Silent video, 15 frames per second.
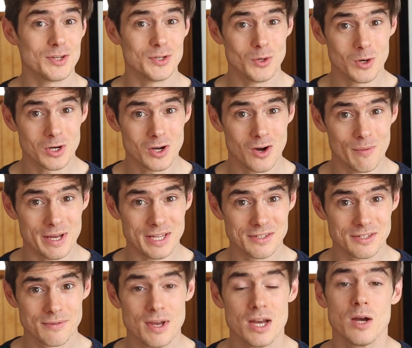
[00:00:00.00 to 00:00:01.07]
your
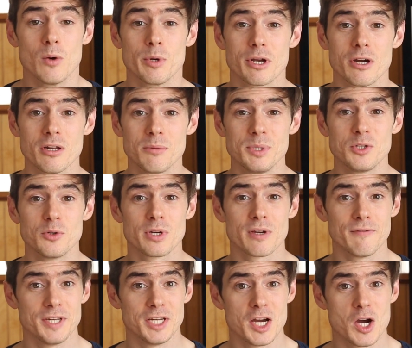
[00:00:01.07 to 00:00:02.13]
comments, we're going to be doing
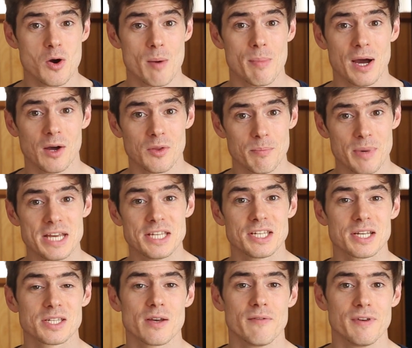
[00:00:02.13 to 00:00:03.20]
a video about the
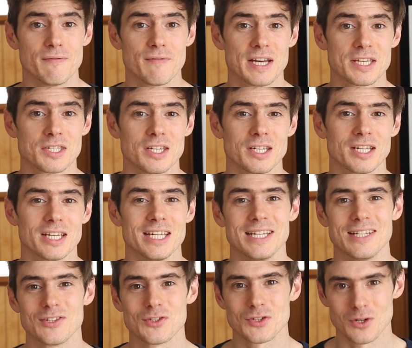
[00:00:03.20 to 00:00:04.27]
basics of investing
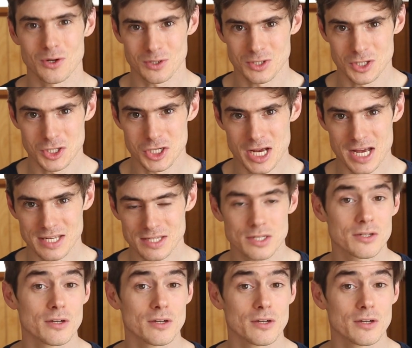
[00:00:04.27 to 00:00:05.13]
in stocks and shares.